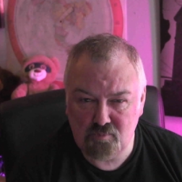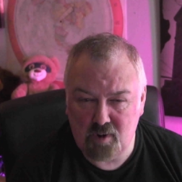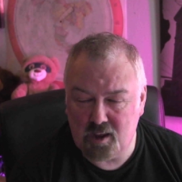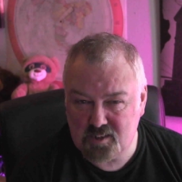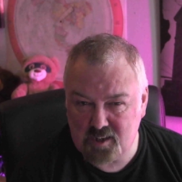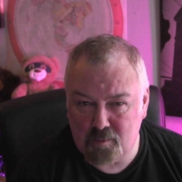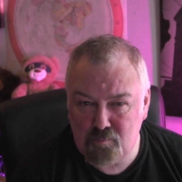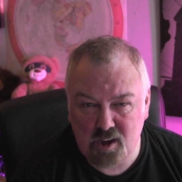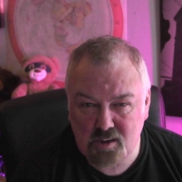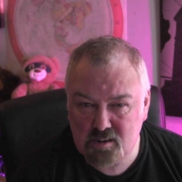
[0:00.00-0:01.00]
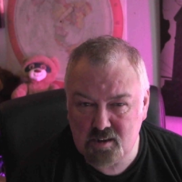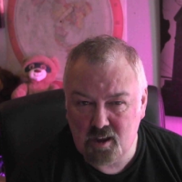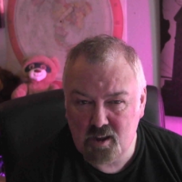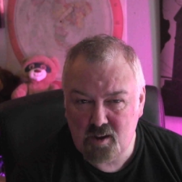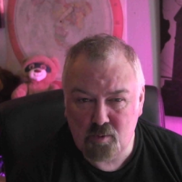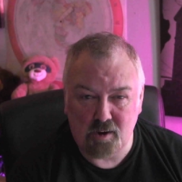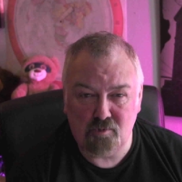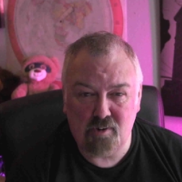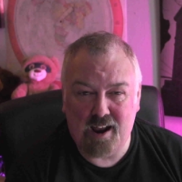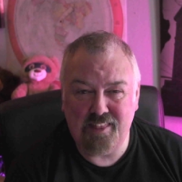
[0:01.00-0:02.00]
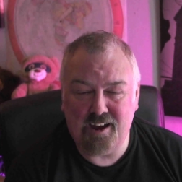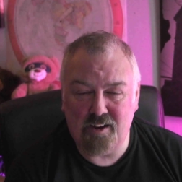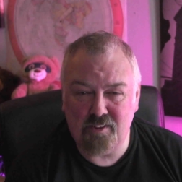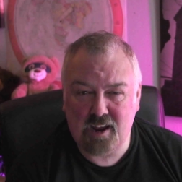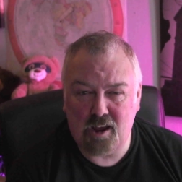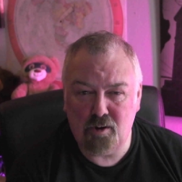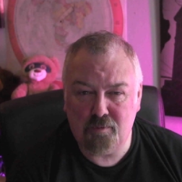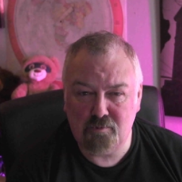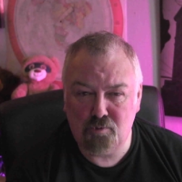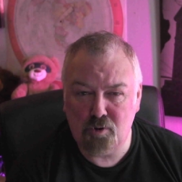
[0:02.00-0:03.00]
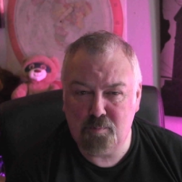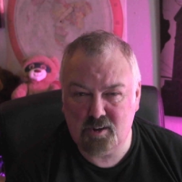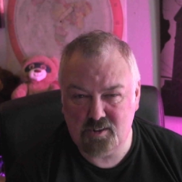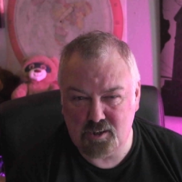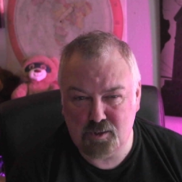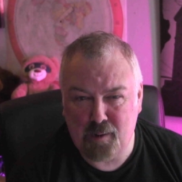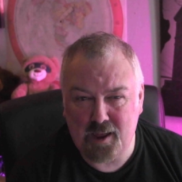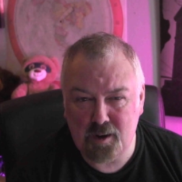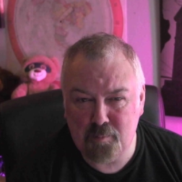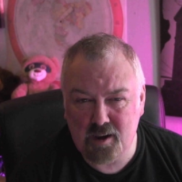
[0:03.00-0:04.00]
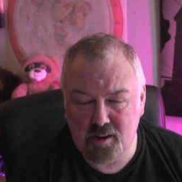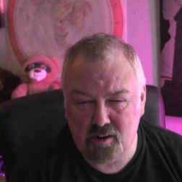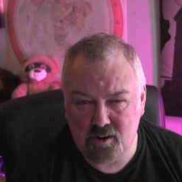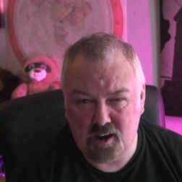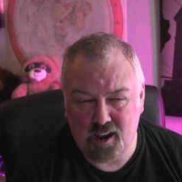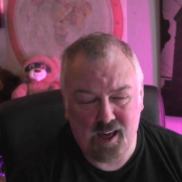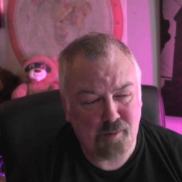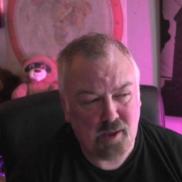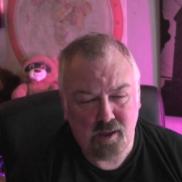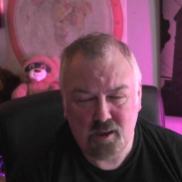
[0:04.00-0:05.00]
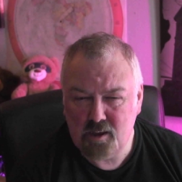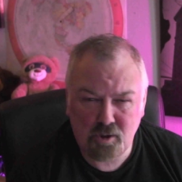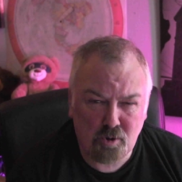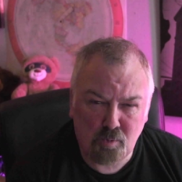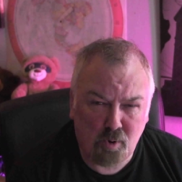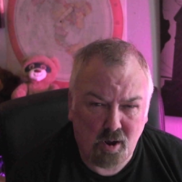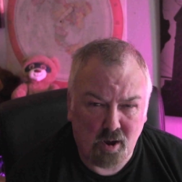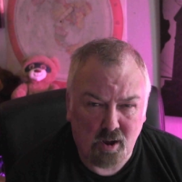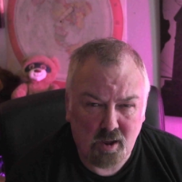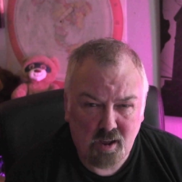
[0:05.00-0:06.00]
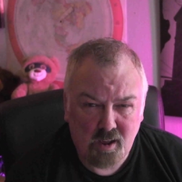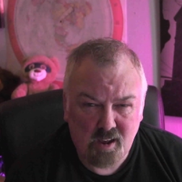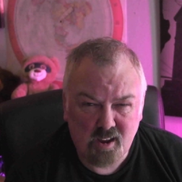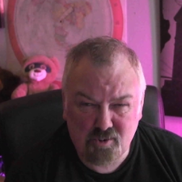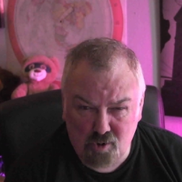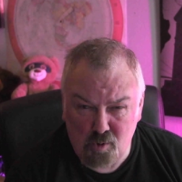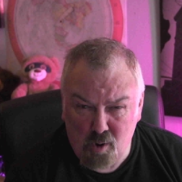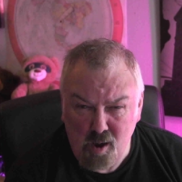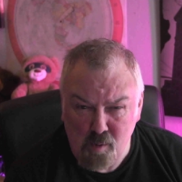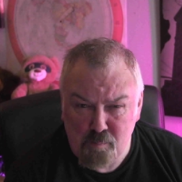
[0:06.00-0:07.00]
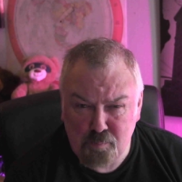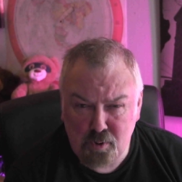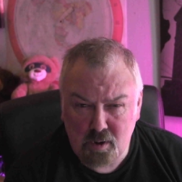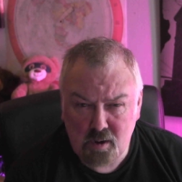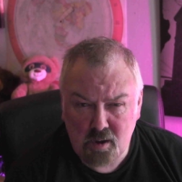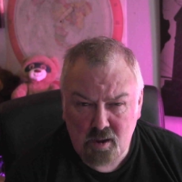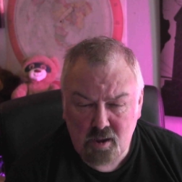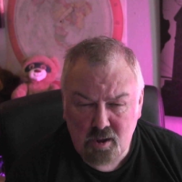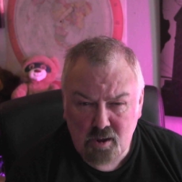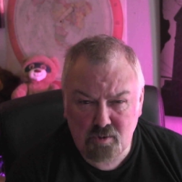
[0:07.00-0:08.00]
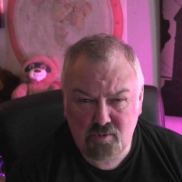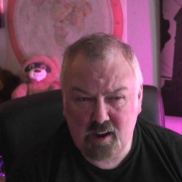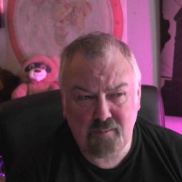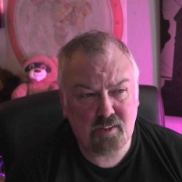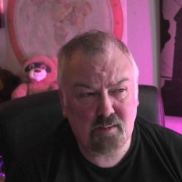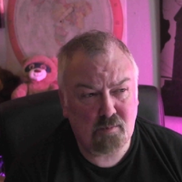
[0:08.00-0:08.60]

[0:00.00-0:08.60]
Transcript: sim race when he ran that other guy off the road because he span him earlier in the lap. You know what? Grow up. You're driving